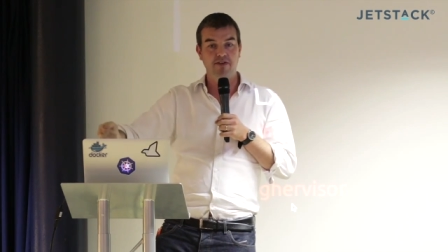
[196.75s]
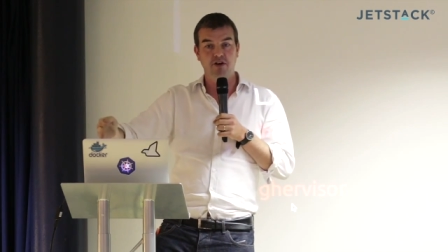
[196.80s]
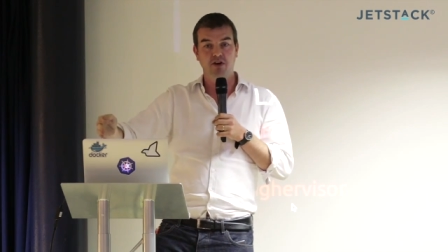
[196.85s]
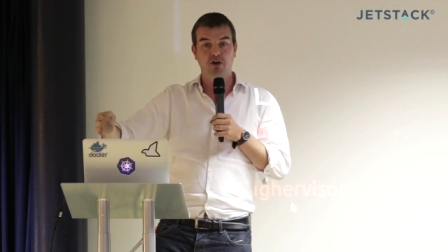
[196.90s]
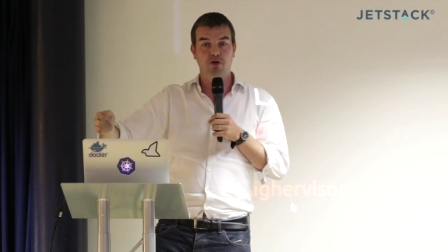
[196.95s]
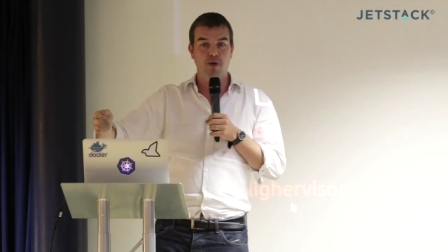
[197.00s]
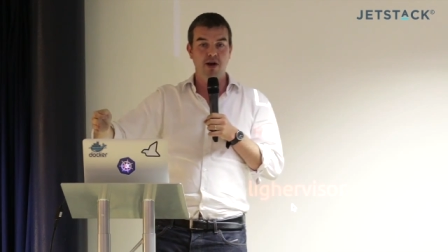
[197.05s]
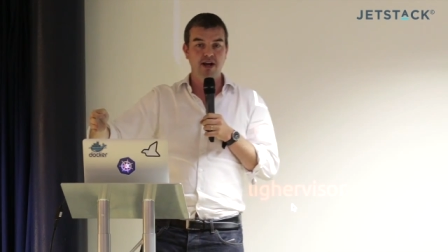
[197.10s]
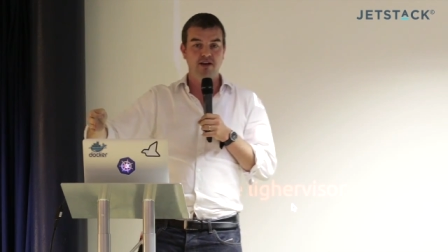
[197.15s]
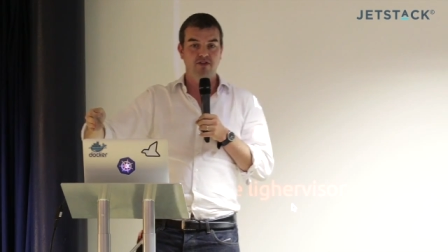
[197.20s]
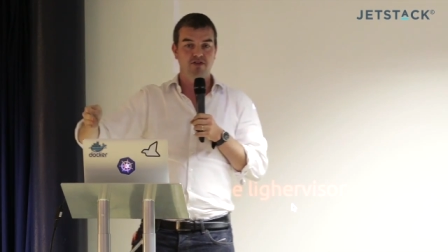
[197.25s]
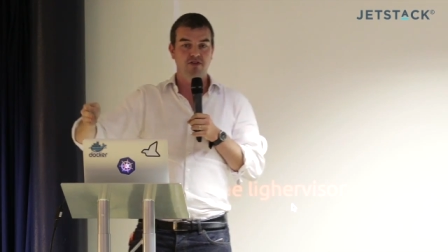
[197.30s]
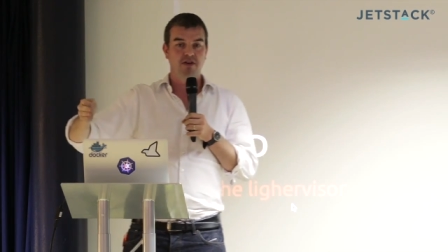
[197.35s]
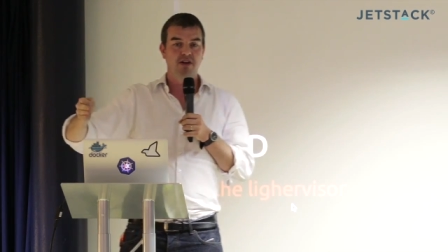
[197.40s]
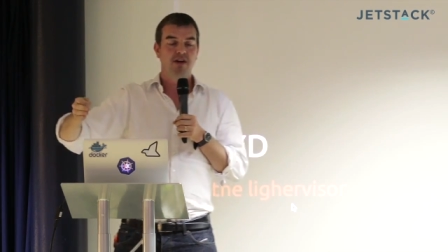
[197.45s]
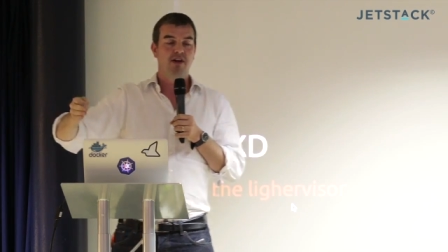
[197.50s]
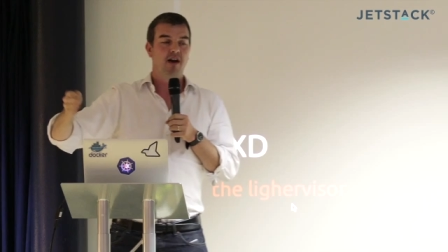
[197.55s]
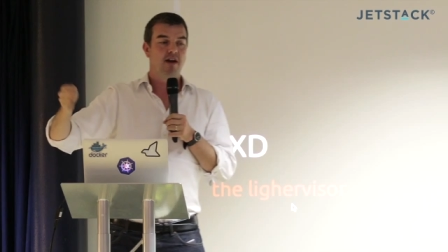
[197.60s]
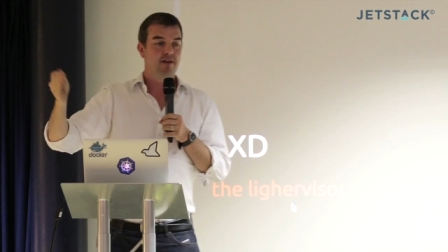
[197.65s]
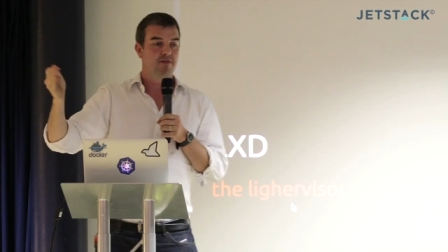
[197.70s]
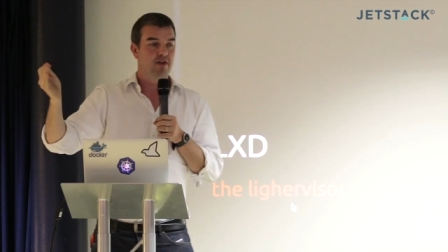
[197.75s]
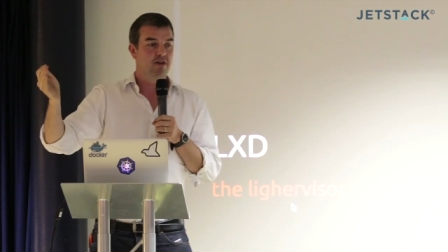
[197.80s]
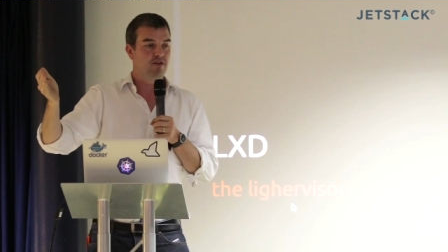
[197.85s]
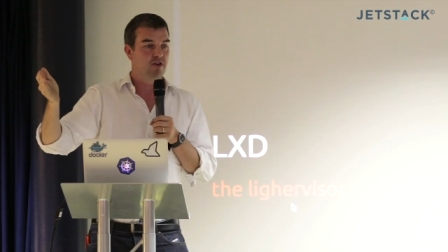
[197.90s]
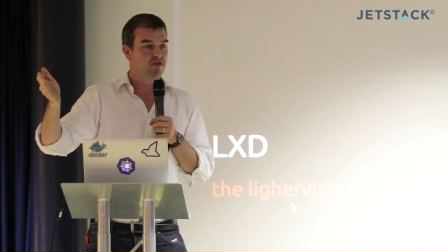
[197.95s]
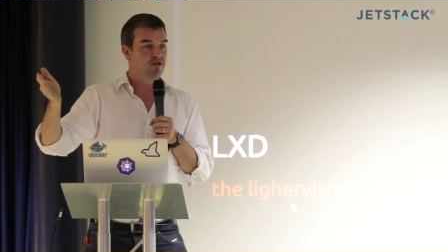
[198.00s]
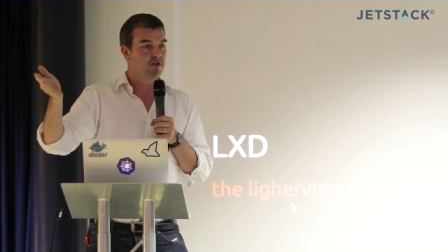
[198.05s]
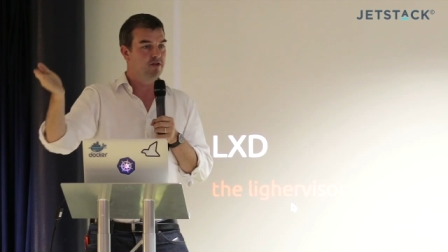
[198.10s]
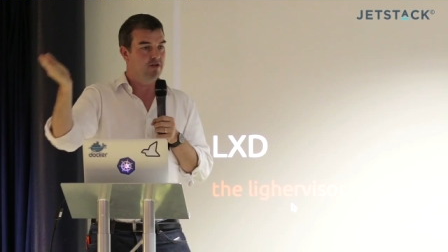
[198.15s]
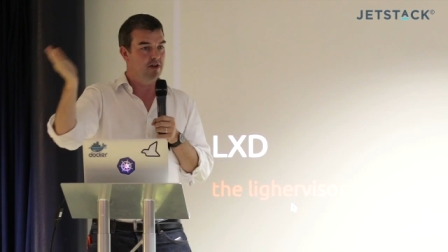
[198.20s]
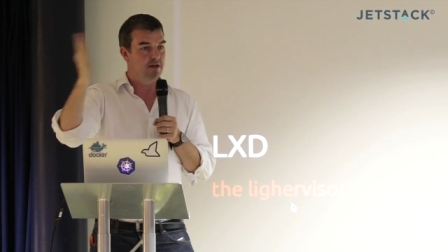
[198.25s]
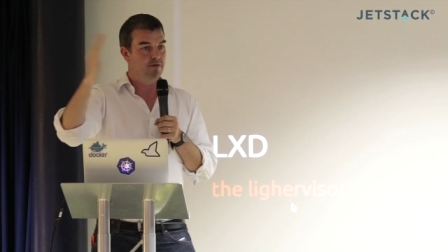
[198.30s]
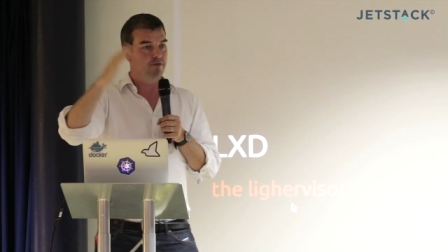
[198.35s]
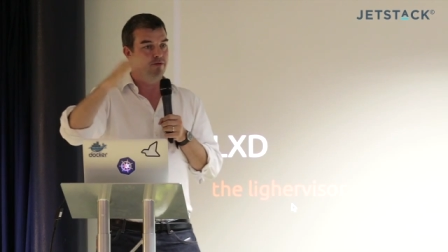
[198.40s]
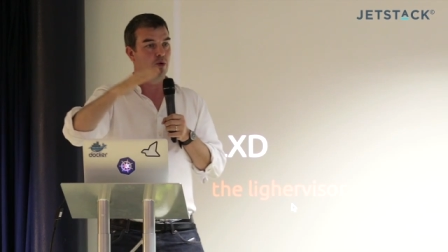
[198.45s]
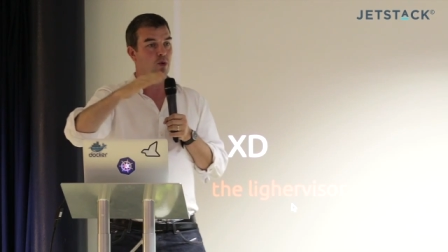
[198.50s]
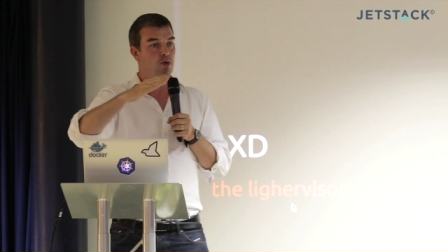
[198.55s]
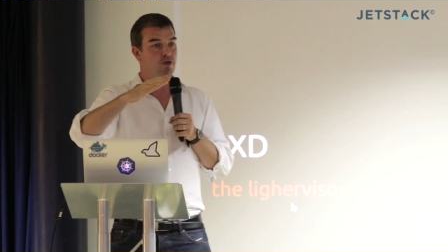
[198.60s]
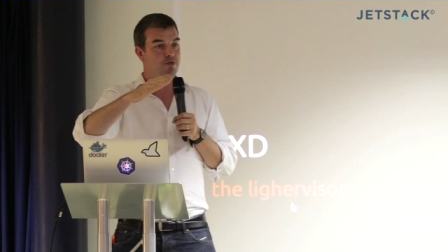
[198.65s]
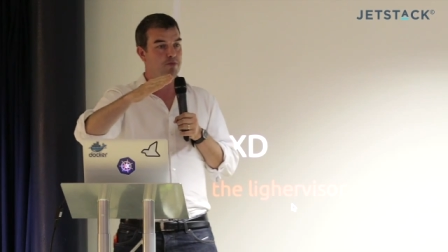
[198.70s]
then great. And if it doesn't, it
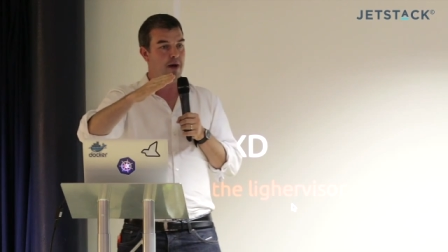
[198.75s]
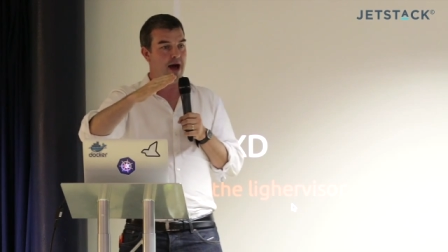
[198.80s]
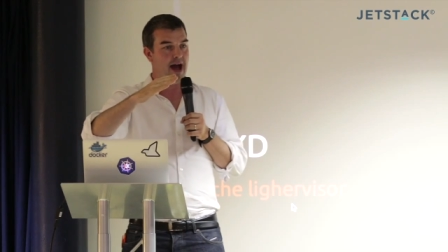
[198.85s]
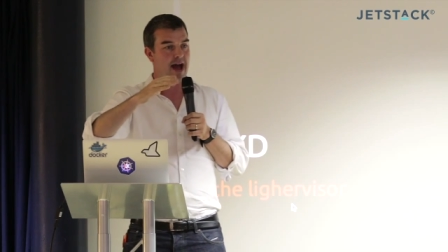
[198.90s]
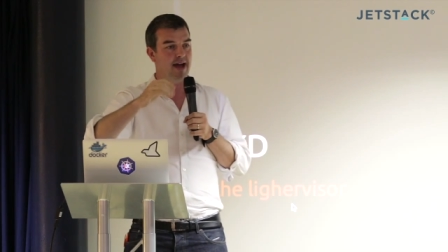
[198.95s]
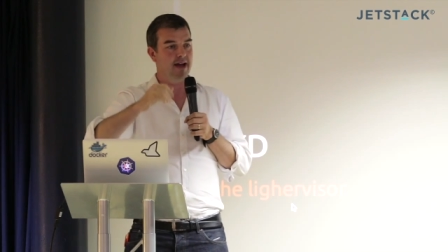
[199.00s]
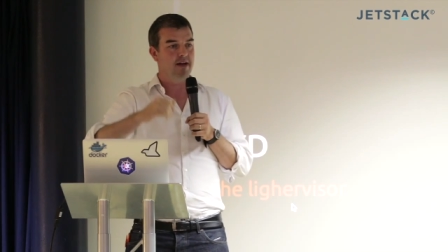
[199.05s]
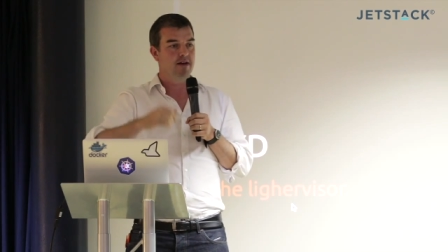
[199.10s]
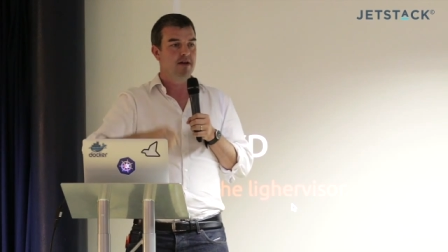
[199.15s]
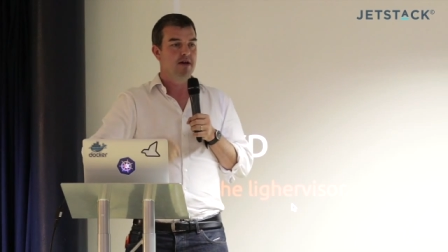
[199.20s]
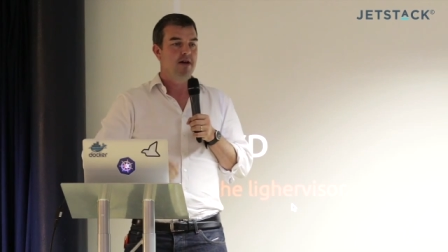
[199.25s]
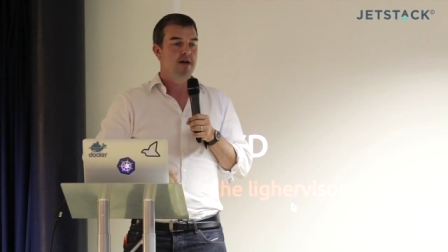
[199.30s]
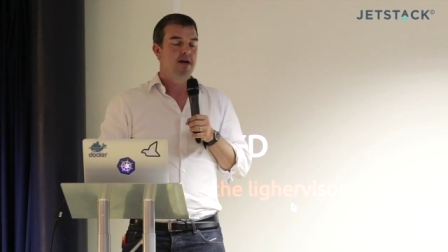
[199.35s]
falls back.